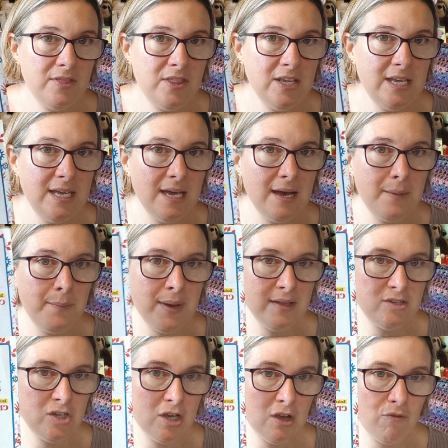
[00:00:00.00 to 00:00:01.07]
the
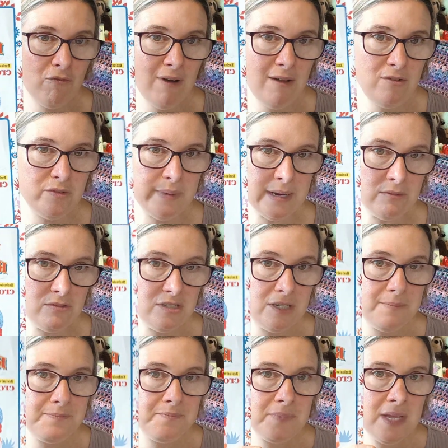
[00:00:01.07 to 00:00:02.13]
Magic Roundabout,
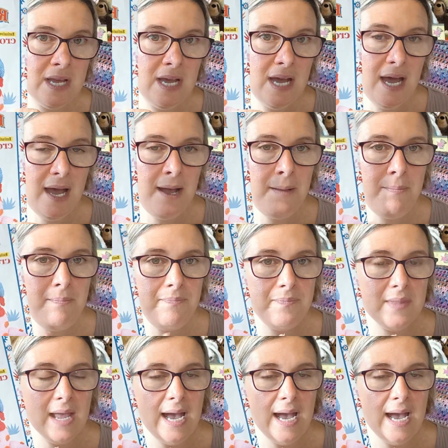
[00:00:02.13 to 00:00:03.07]
and